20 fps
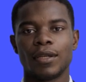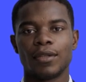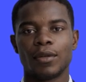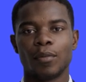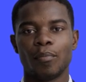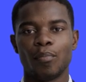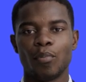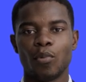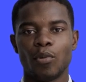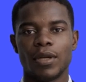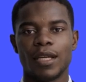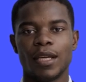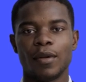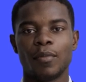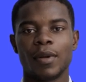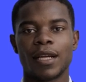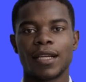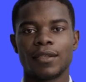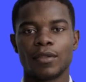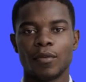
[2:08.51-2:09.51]
is a
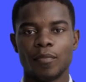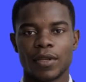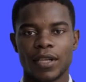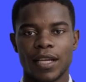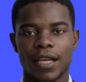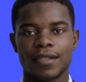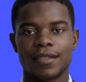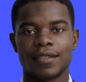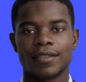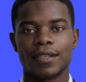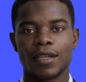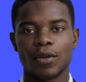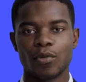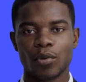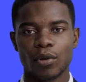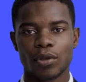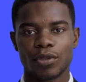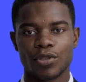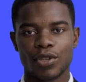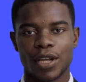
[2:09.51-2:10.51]
Boolean-based blind
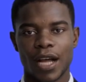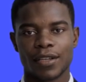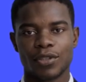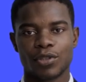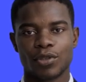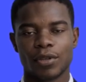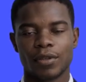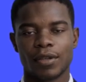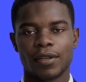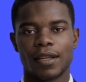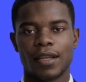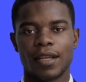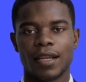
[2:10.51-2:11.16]
SQL injection,